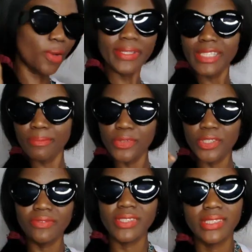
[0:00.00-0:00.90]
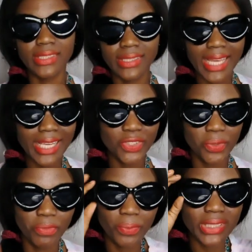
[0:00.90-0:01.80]
down below if it's nice on me
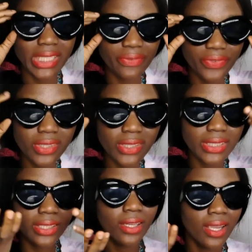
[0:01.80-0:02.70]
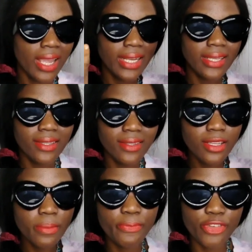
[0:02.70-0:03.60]
because I feel the lip
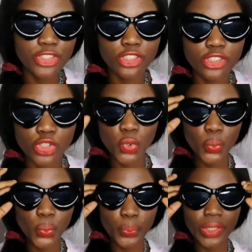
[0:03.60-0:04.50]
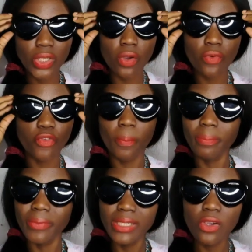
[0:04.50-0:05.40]
version is too big for
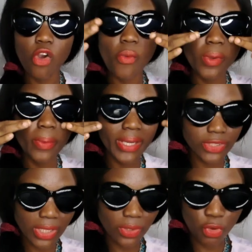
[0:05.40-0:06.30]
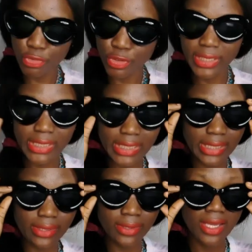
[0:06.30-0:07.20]
me, or maybe I should go for a
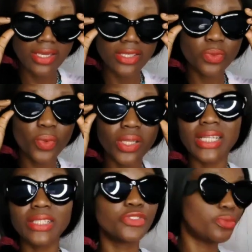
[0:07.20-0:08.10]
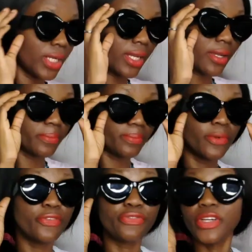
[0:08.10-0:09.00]
smaller
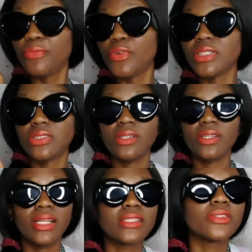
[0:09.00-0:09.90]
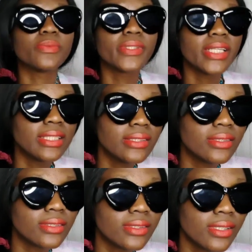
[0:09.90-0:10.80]
frame for the sunglasses. But yeah, this is
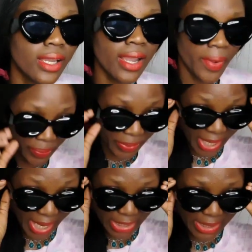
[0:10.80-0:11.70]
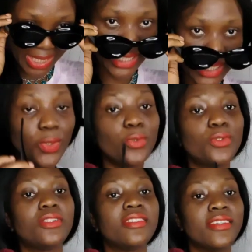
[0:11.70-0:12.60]
nice. Yes, it
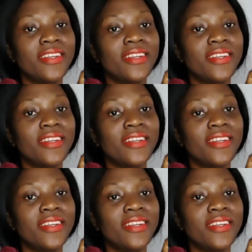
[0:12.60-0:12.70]
looks,